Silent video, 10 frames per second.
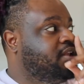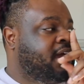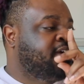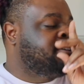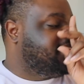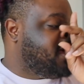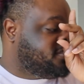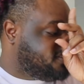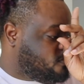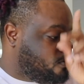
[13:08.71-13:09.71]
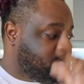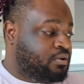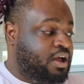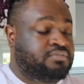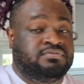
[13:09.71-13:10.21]
Like, it's a lot of stuff going
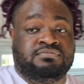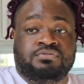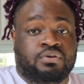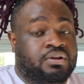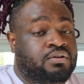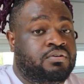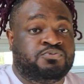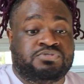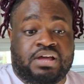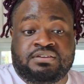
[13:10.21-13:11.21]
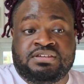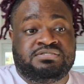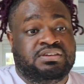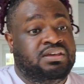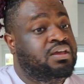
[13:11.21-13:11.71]
on. Like, girl, the girls was like,
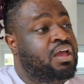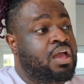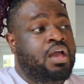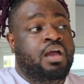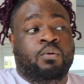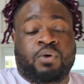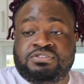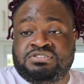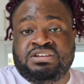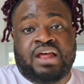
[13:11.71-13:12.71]
D.C., what's the tea?